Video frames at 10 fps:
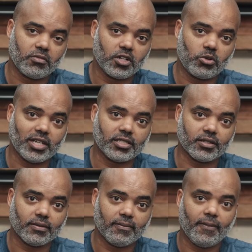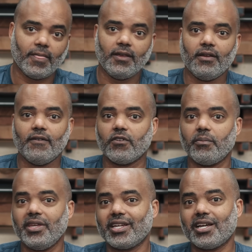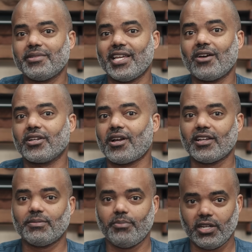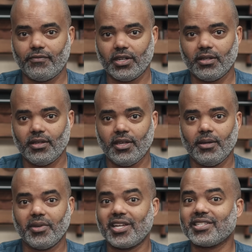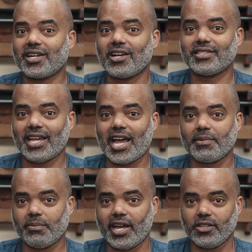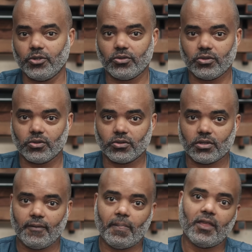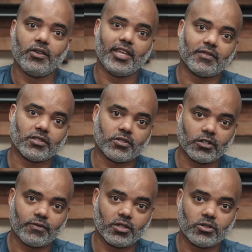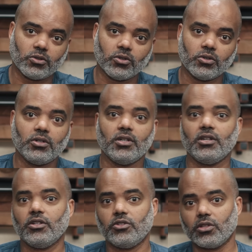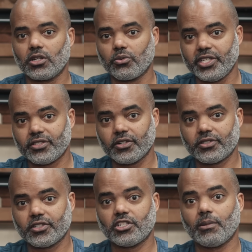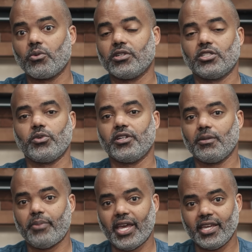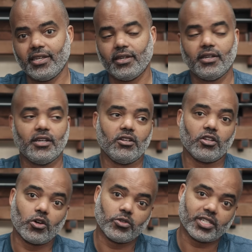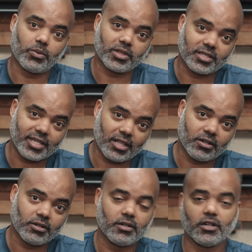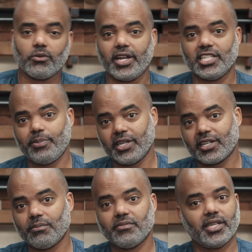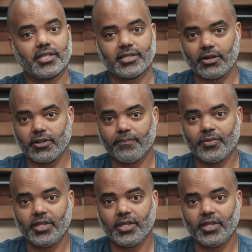Good question. For me, it comes down to cost benefit because it costs time to buy used tools. You have to search for the tool, do a little research to determine what you're willing to pay, negotiate with the seller, arrange pickup, etc.